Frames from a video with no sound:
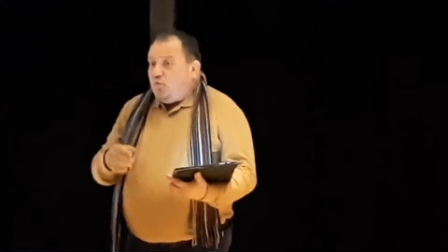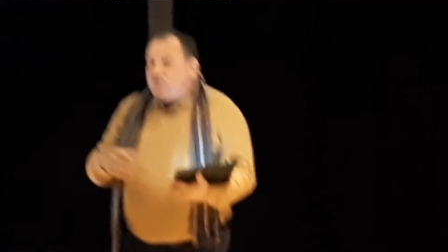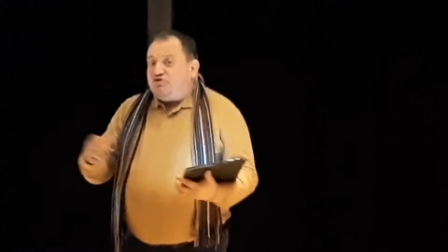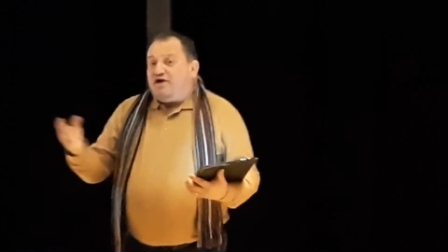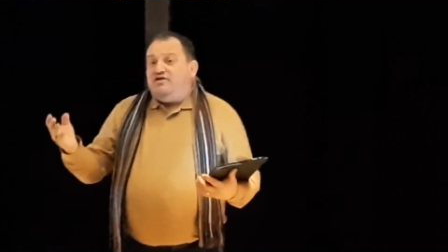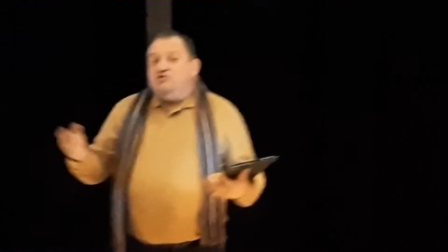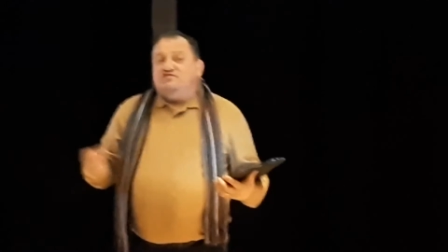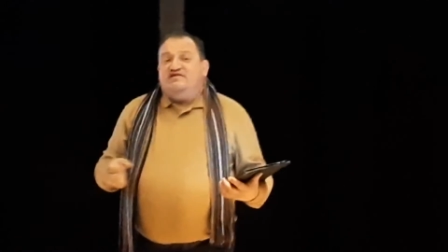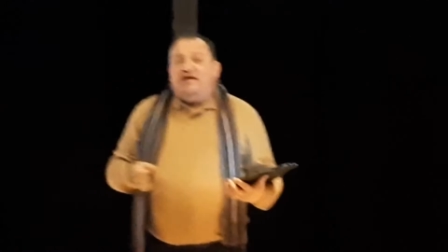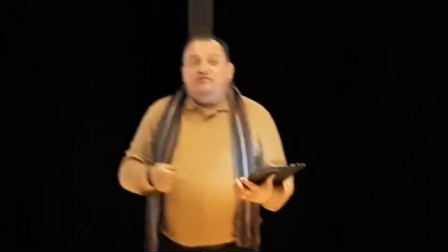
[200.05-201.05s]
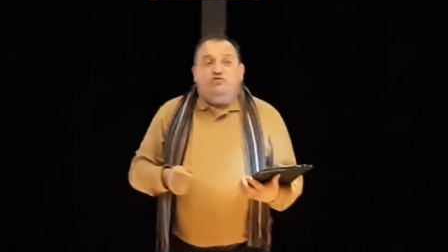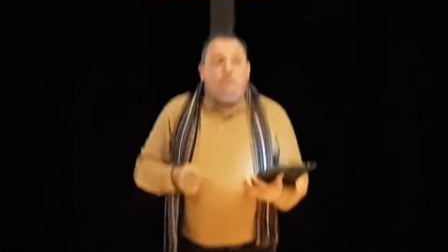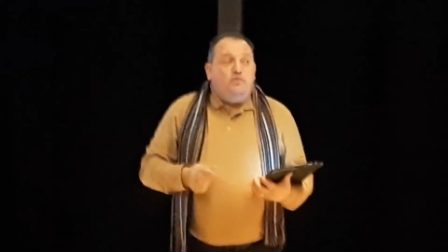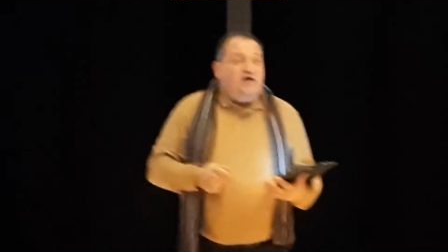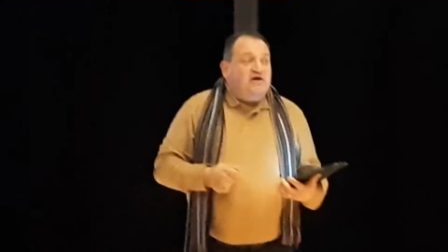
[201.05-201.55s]
which you can use them to
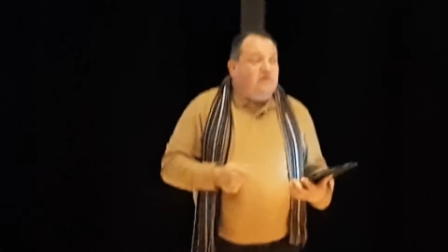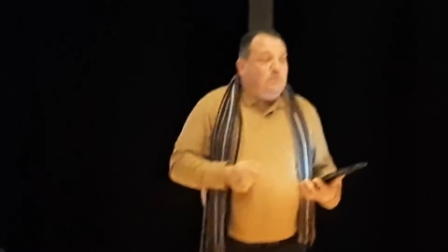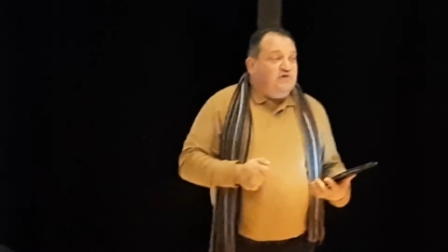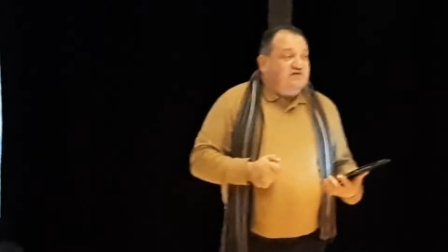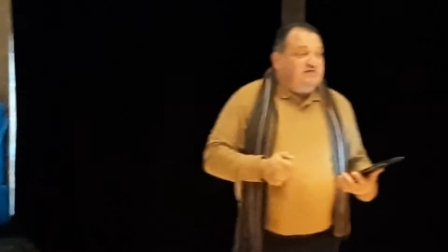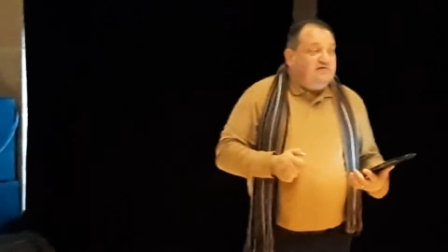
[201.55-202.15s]
work with,